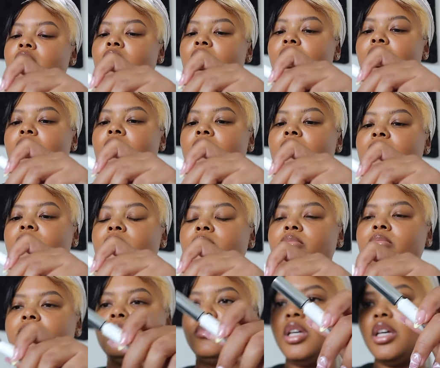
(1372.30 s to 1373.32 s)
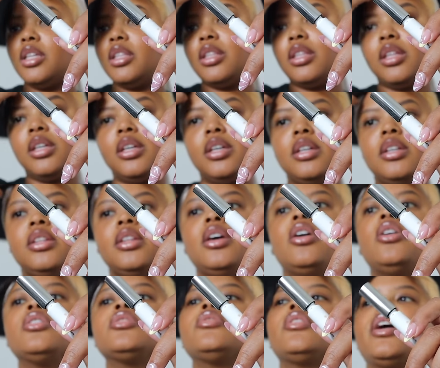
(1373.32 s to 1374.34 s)
Um, and then they
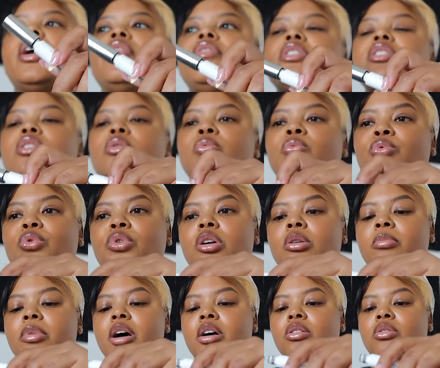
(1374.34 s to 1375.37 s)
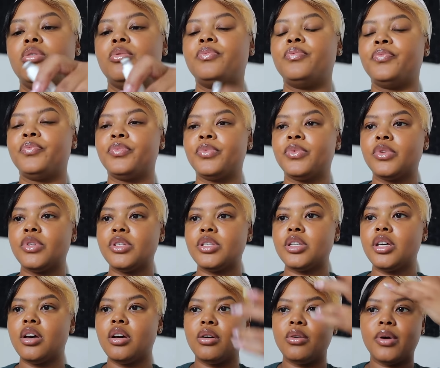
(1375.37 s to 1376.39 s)
also gave us a water bottle,
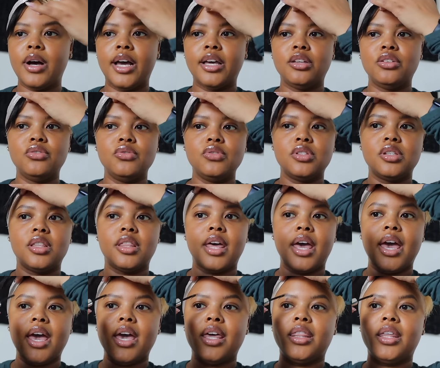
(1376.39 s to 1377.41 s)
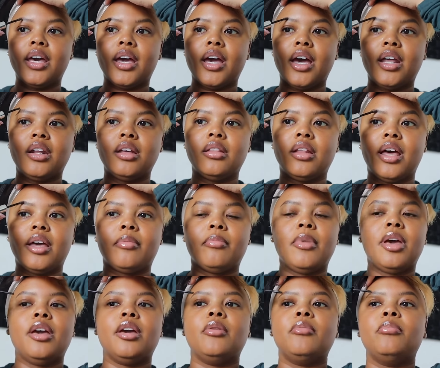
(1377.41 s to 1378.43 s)
so I used that, and that kind of like
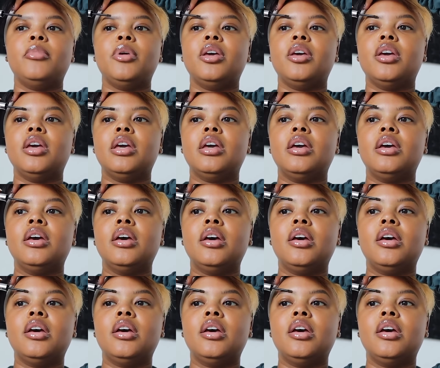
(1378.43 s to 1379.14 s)
made me